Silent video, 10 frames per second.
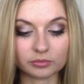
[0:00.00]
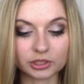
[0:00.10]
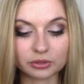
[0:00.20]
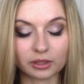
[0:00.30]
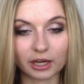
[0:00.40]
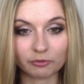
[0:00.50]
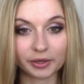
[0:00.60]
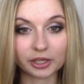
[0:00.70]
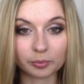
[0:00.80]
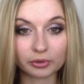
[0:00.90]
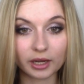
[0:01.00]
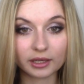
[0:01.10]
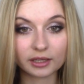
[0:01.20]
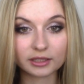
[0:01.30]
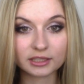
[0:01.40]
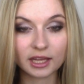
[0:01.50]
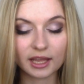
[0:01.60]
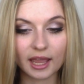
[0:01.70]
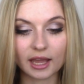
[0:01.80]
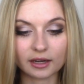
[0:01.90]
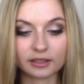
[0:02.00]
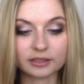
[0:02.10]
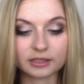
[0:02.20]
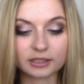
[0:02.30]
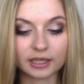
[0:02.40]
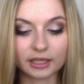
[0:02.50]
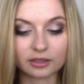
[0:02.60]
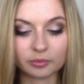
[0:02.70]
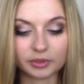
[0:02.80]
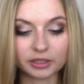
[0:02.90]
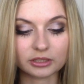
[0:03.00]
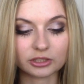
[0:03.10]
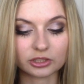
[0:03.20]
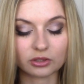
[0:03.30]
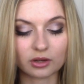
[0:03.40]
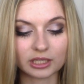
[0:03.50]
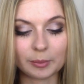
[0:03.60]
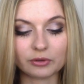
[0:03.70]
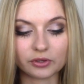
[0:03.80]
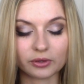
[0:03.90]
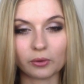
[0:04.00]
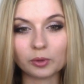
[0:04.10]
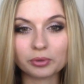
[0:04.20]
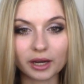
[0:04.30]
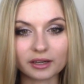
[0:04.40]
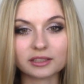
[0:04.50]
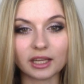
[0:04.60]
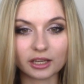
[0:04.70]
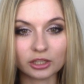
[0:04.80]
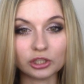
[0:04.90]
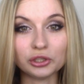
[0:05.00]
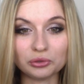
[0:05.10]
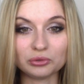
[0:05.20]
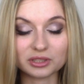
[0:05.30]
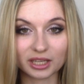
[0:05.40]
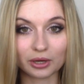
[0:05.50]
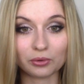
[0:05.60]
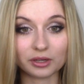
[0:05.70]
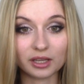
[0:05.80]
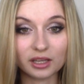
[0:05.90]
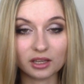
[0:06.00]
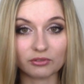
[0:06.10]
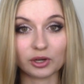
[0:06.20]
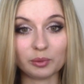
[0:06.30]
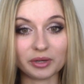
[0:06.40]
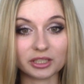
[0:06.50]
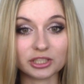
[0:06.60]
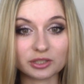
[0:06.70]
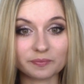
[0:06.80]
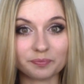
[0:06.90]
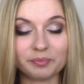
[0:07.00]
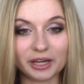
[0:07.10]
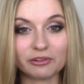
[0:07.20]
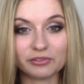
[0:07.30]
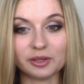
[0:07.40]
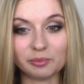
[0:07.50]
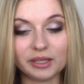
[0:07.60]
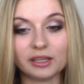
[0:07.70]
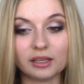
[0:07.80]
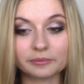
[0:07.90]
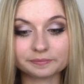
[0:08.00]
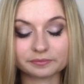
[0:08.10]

to a lot of makeup products, and it's taken me just a long time to figure out what products I can use that would very much benefit me